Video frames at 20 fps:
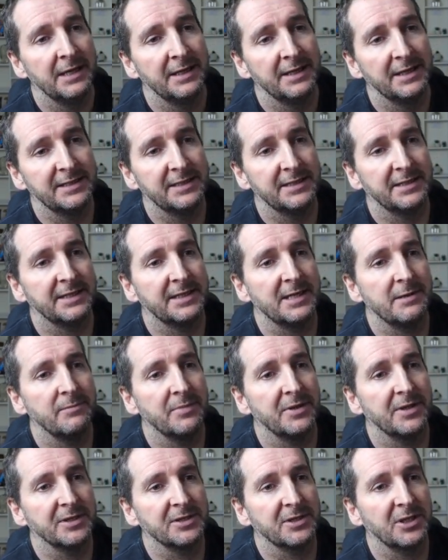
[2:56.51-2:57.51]
This is the
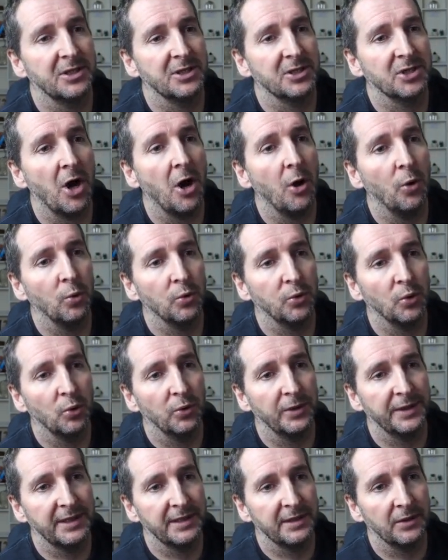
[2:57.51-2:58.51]
timber that's going to hold
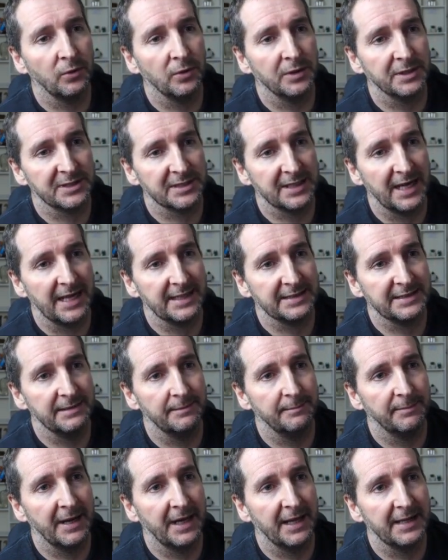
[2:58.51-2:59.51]
all the slats
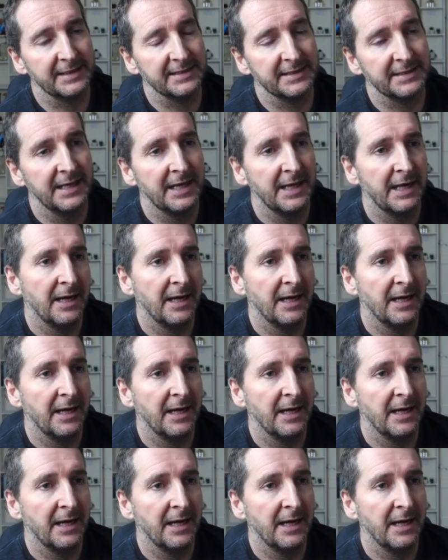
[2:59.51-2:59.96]
in place.